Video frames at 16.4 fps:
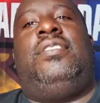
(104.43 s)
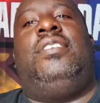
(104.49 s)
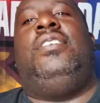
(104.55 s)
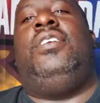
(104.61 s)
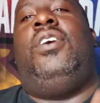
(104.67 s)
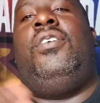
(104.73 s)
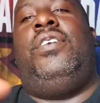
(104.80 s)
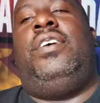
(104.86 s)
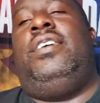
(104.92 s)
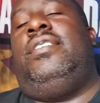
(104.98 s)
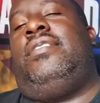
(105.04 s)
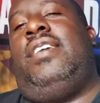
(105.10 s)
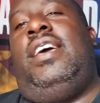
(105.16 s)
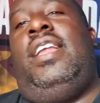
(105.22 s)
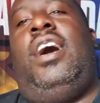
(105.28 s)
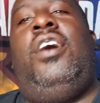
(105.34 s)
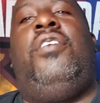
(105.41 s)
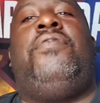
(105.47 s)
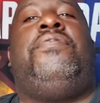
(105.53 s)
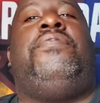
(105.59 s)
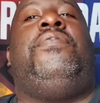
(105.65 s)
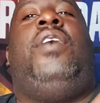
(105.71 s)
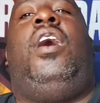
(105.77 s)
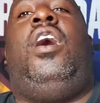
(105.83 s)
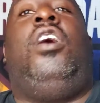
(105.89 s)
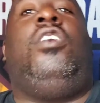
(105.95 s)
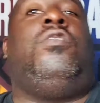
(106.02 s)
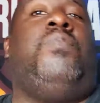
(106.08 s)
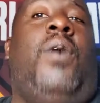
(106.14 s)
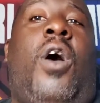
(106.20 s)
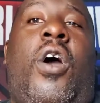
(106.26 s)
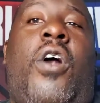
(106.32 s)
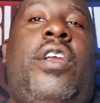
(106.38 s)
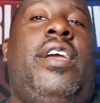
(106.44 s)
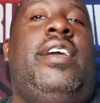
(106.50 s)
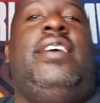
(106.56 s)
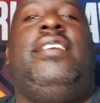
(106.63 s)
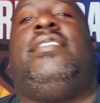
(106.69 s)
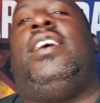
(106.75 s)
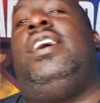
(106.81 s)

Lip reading: You know, he's saying how smart he is,